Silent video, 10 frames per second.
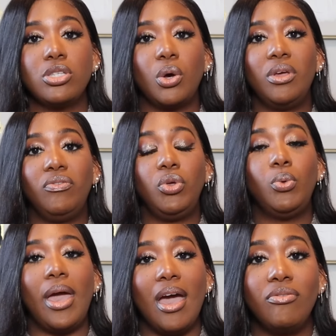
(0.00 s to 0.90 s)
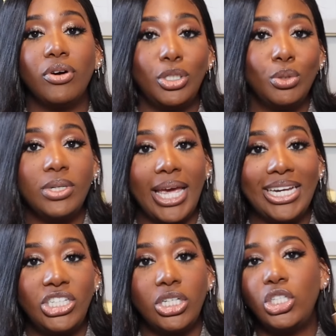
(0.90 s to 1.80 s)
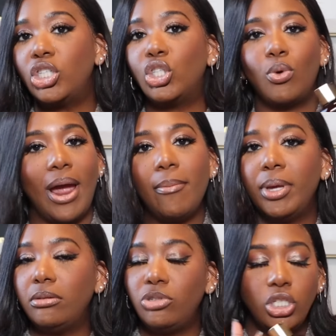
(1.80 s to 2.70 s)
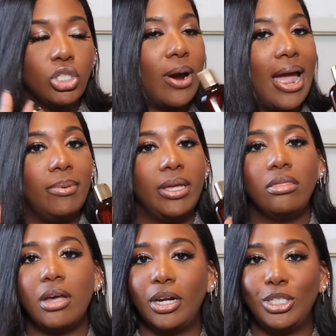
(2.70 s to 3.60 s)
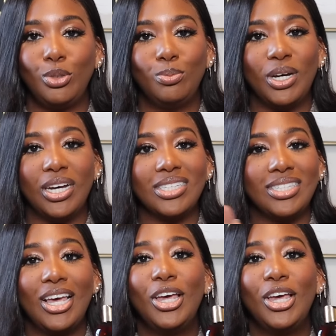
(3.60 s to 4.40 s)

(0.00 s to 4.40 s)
So if you ever do catch it, just grab it. Just grab it. 32 bucks.